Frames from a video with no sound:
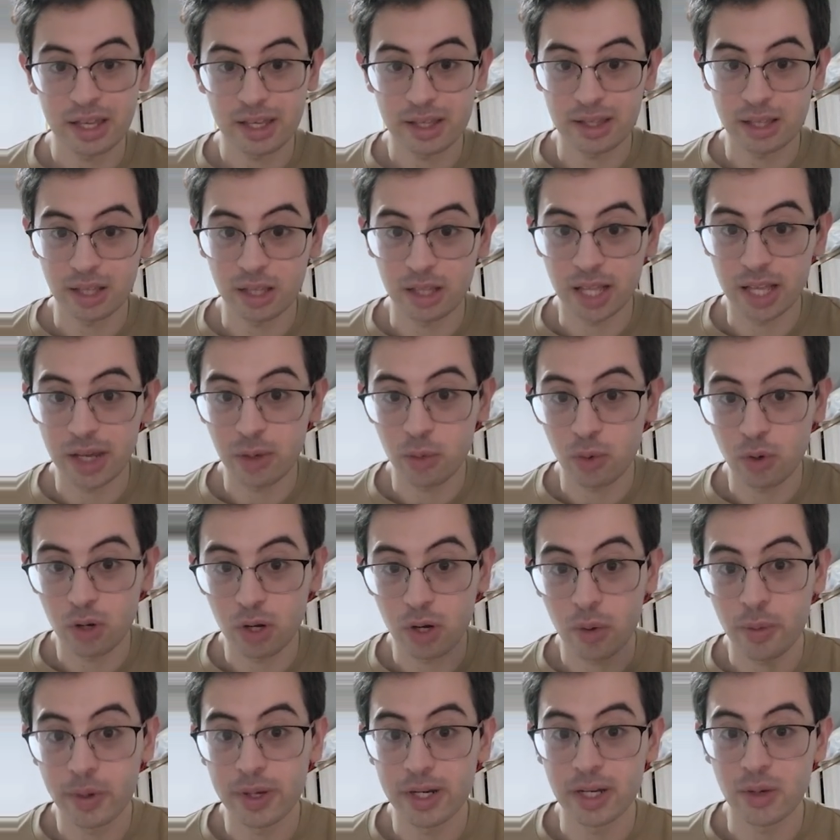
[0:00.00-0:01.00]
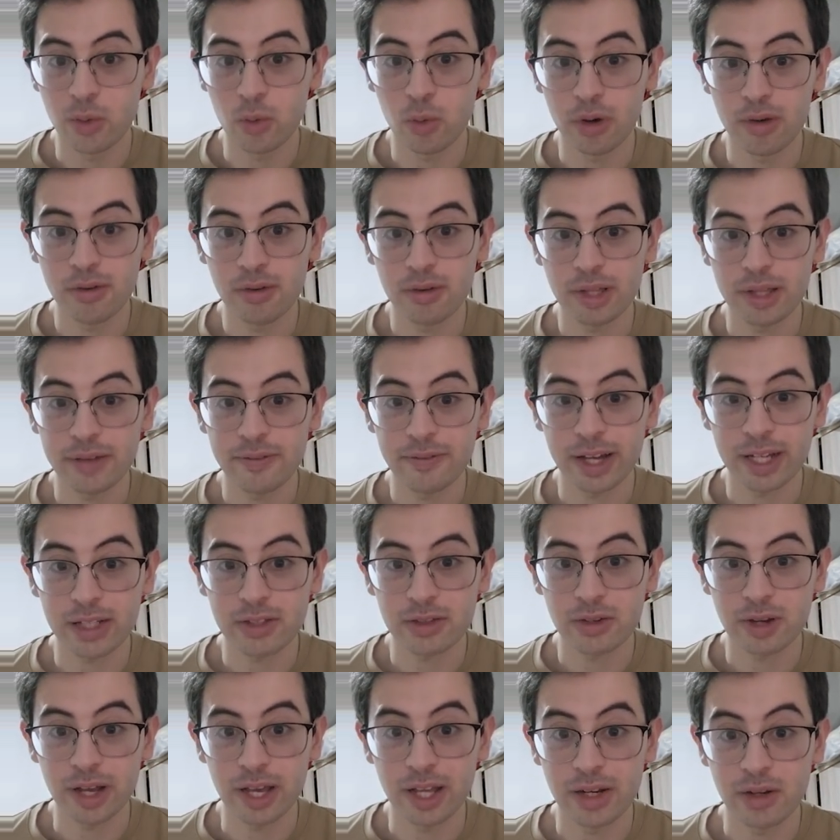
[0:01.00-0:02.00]
The light will go in at one
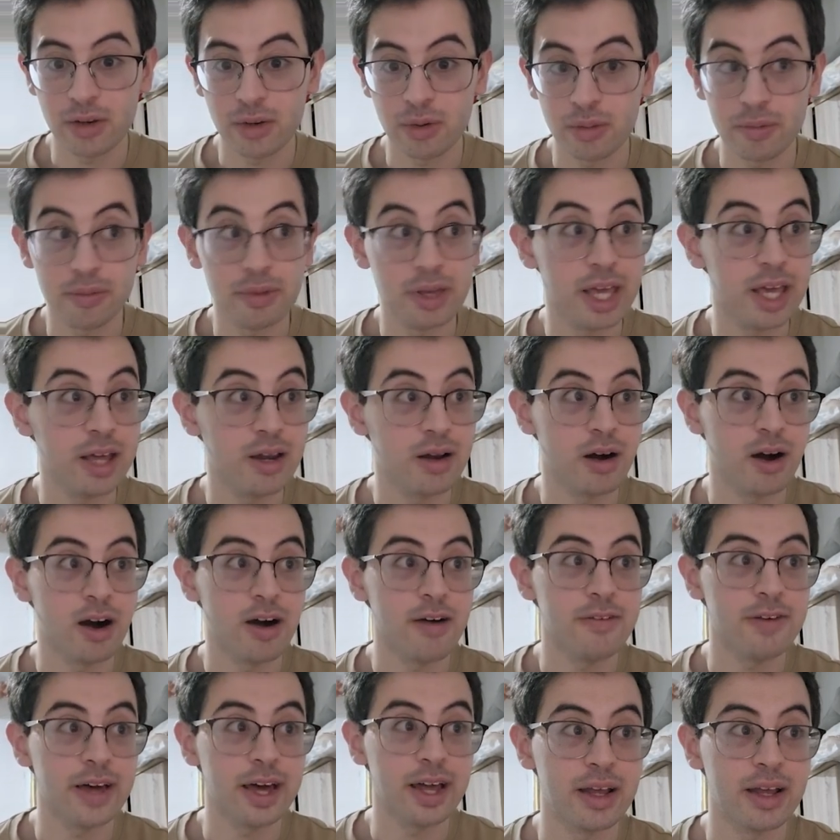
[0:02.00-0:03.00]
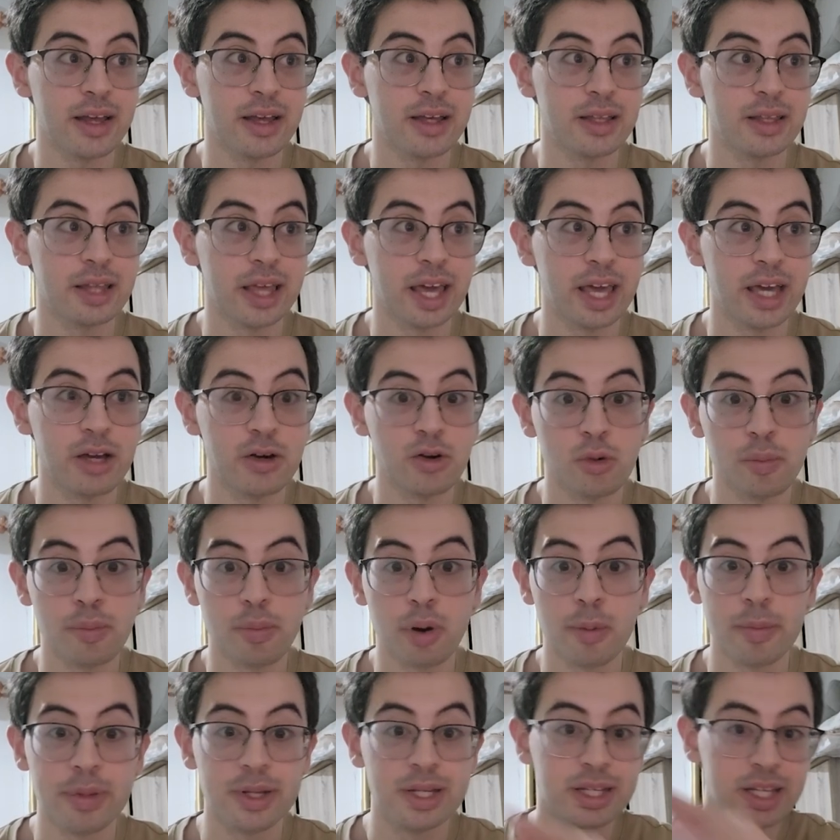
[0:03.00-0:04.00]
vector and it'll hit off an angle
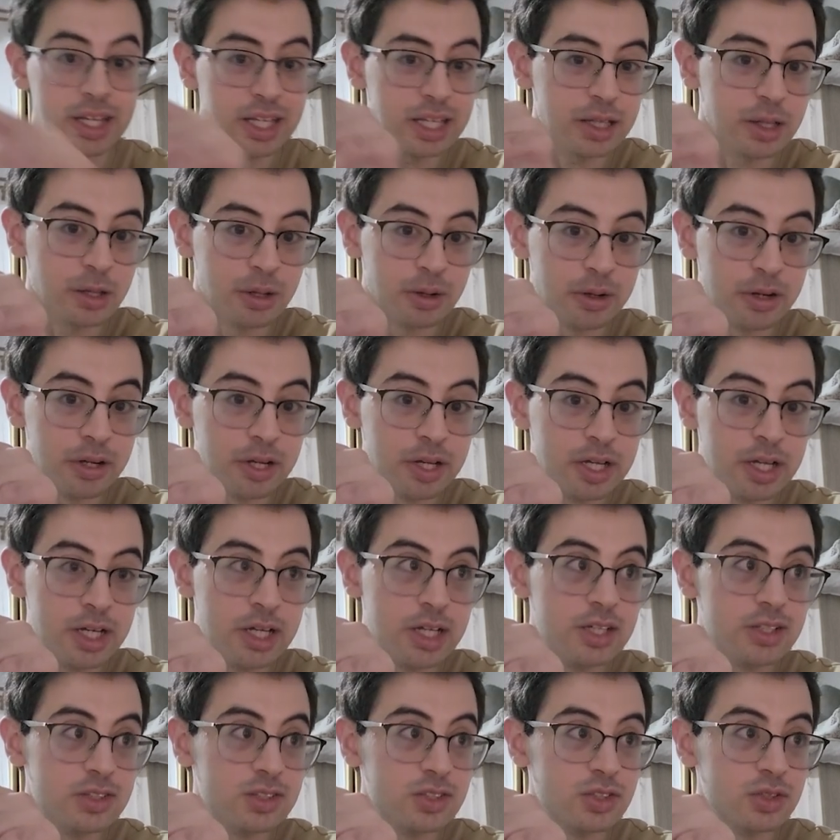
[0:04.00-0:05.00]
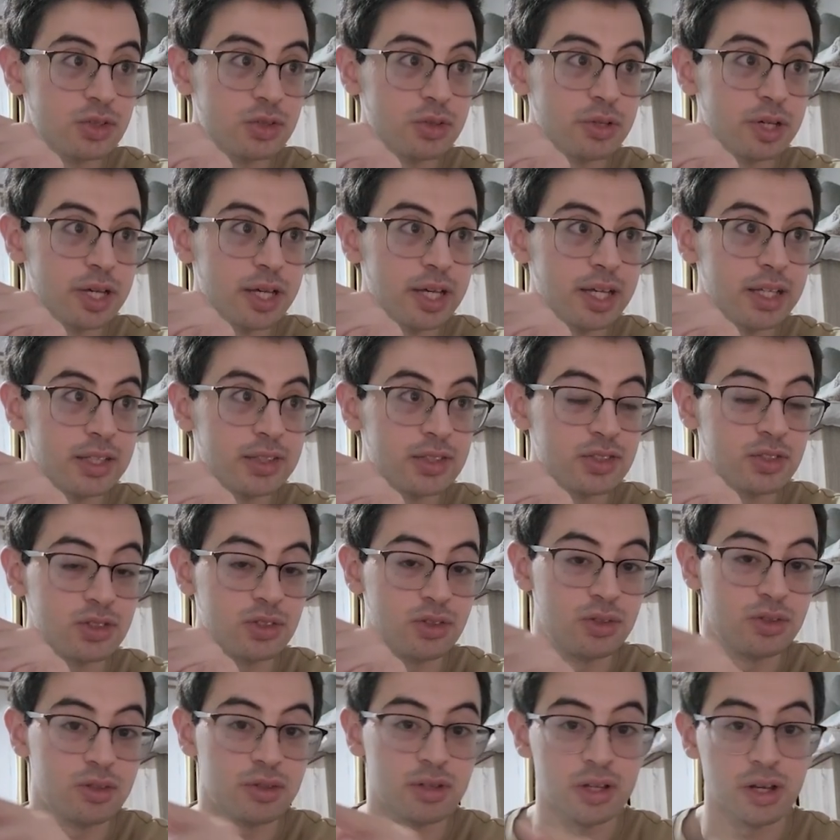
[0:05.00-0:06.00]
perpendicular to its
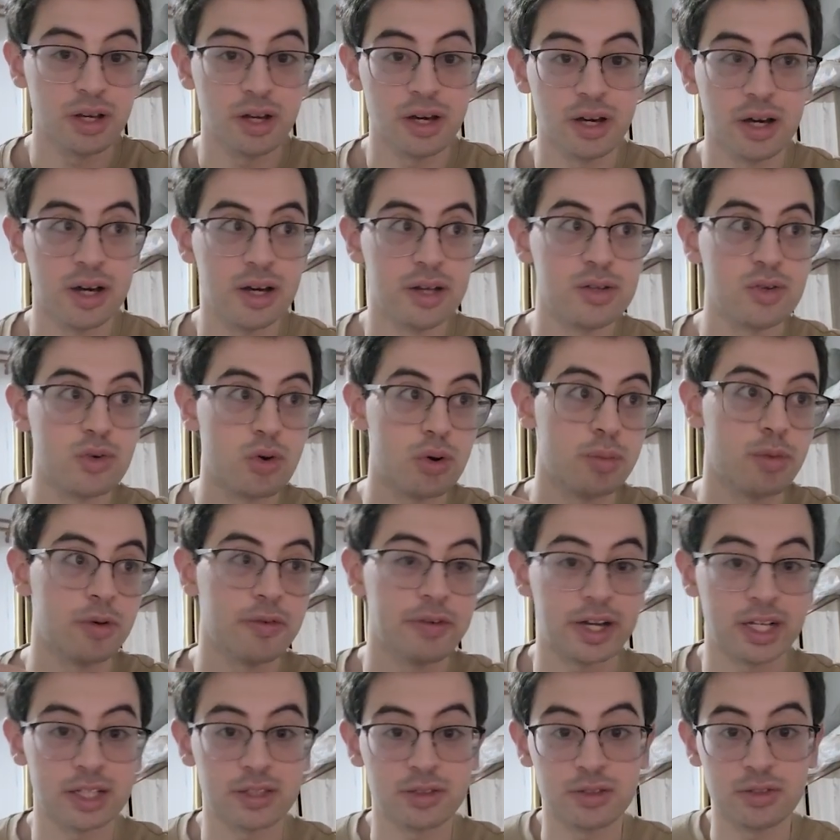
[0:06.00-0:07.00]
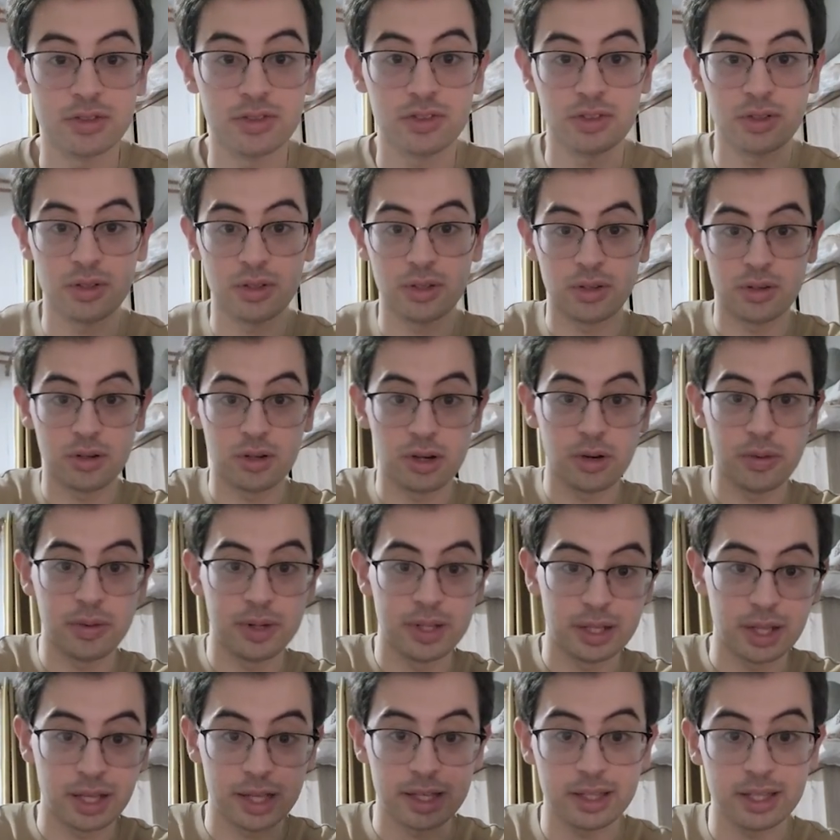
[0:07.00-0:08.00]
normal vector. So they'll go
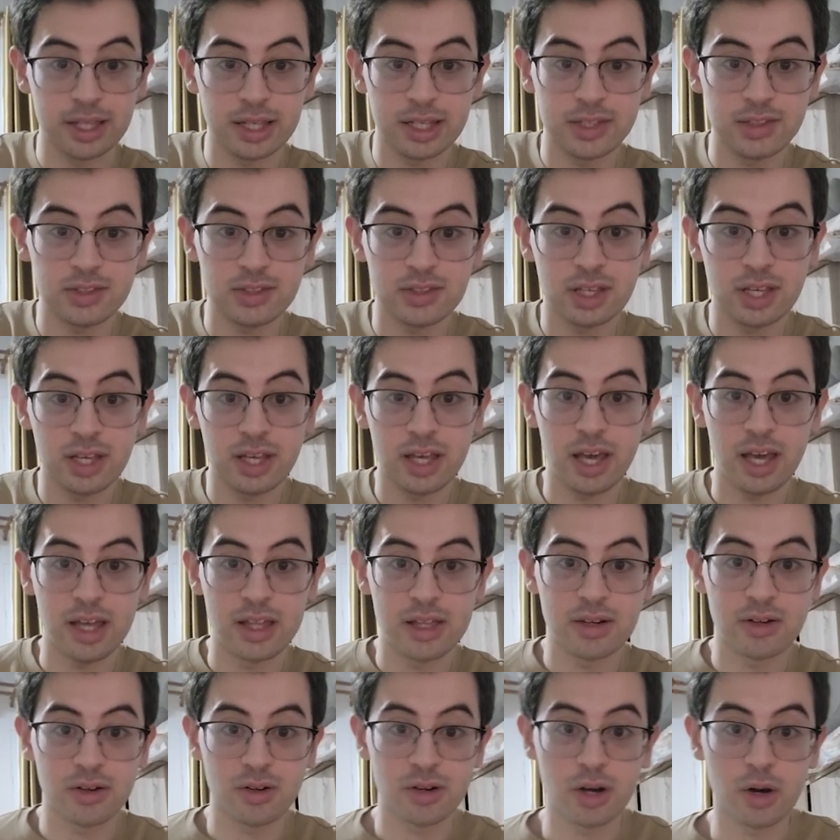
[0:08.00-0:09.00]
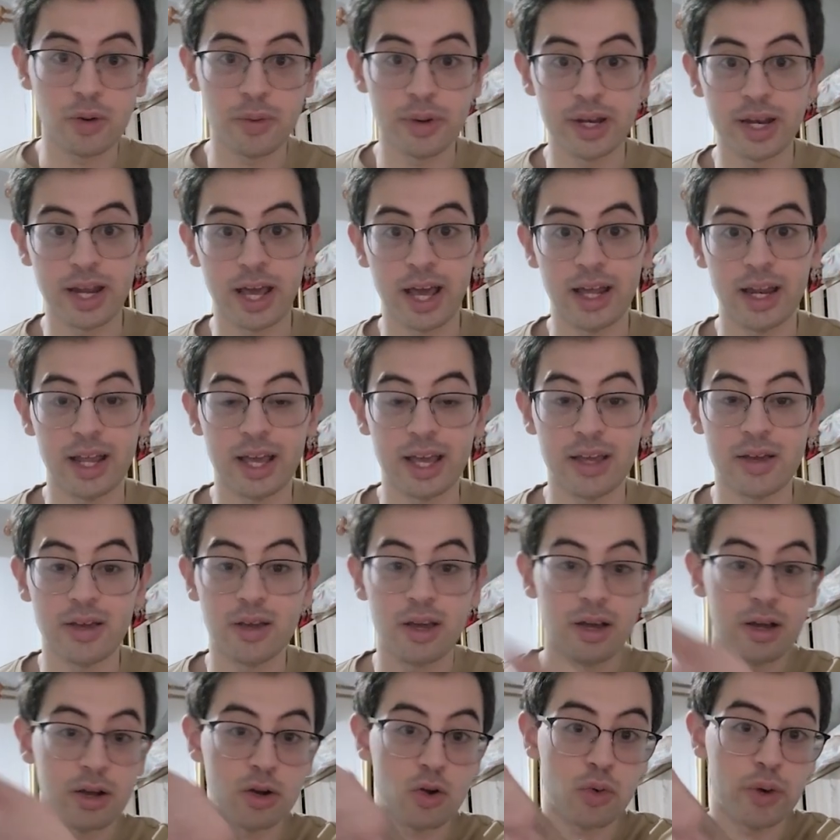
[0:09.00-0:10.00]
in like this, and it'll go in
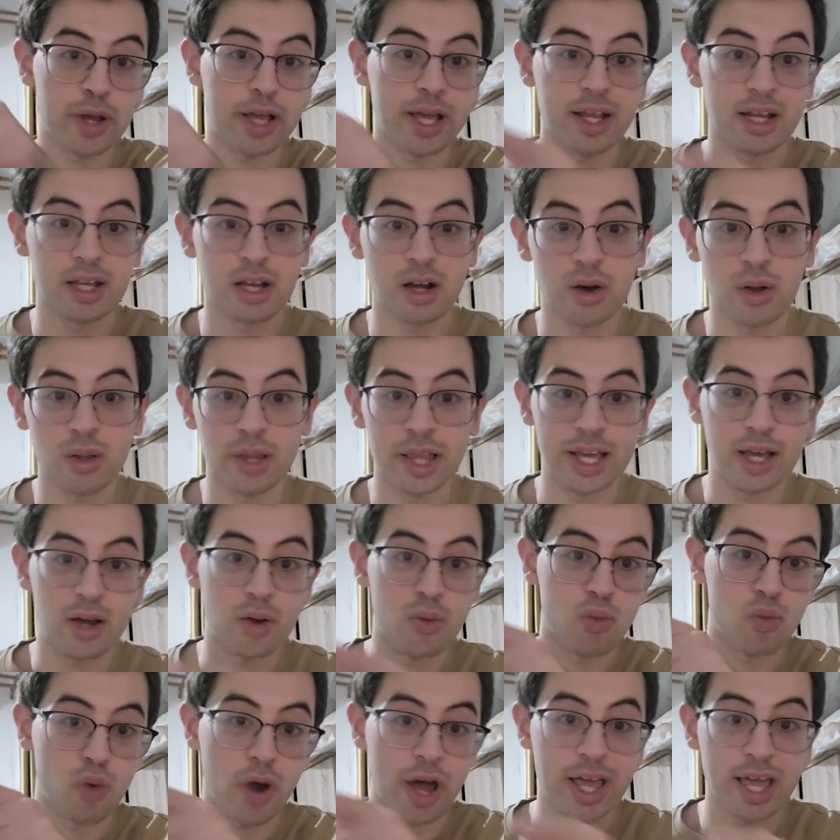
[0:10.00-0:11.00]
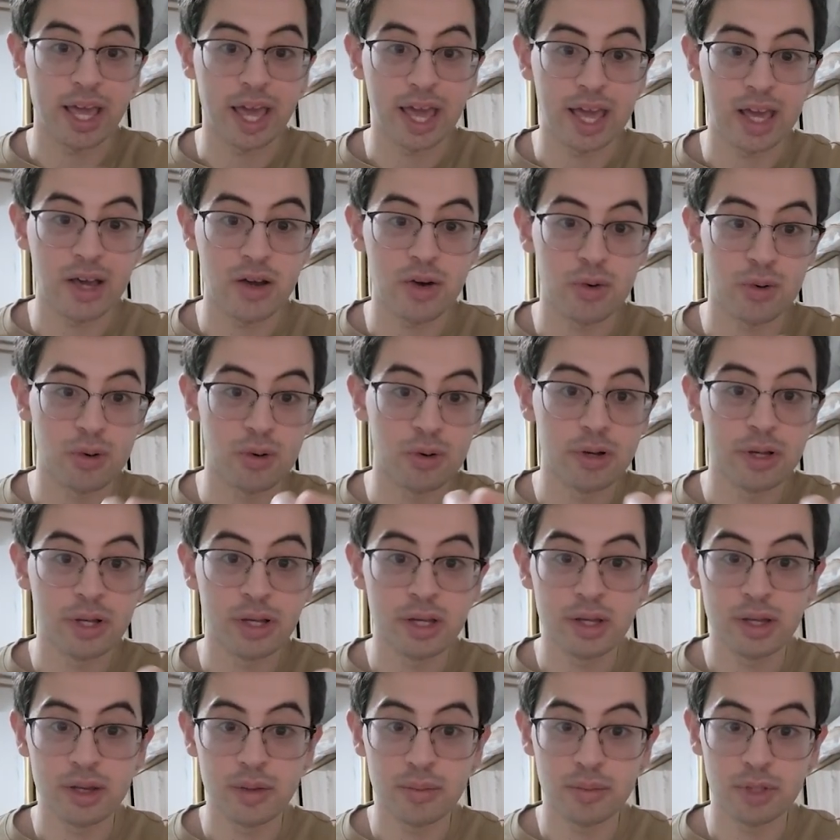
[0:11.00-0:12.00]
at creating like a right angle
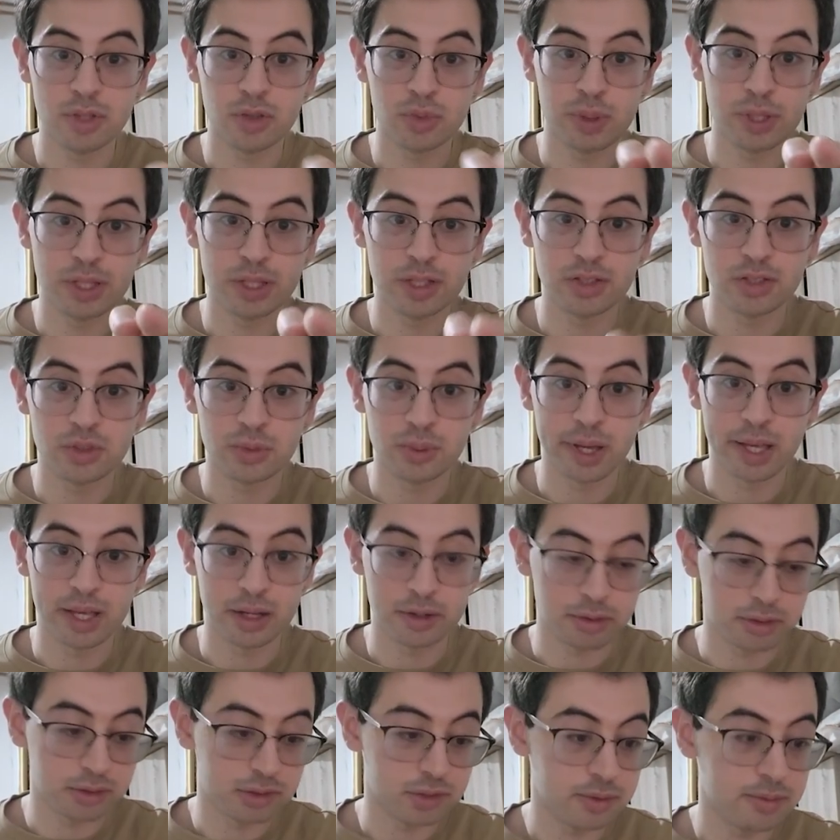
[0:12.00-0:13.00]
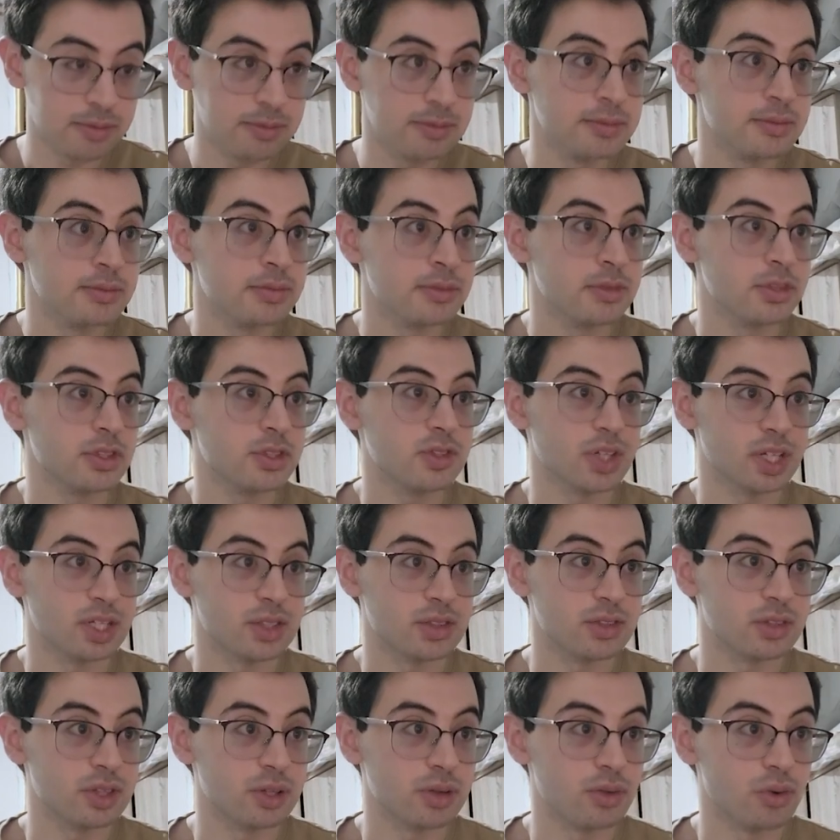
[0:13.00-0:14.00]
between the two angles. So
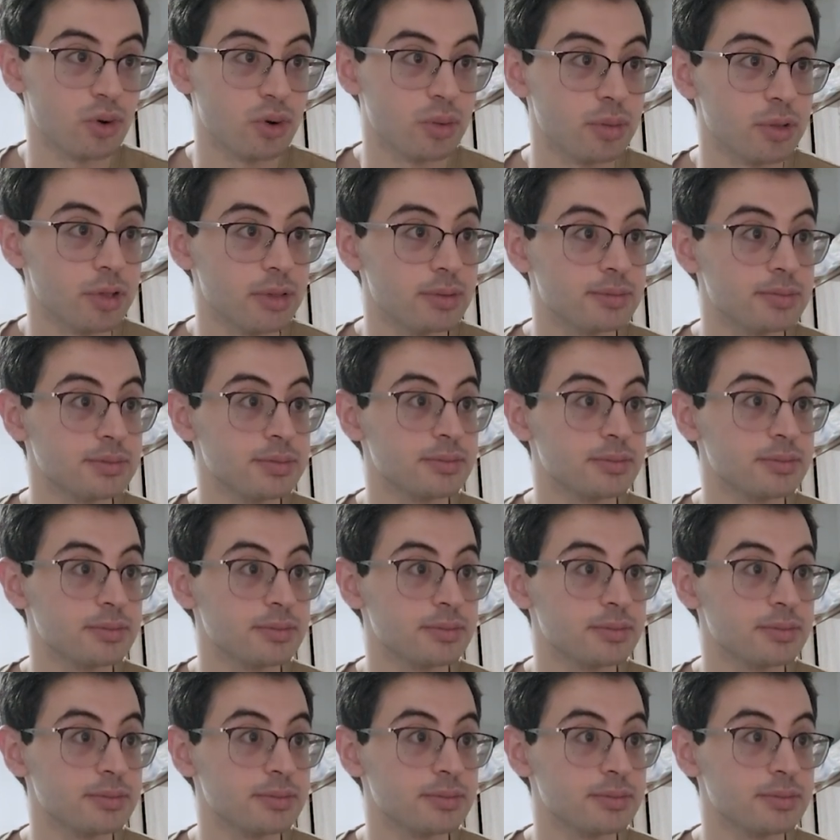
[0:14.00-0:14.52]
that's the normal.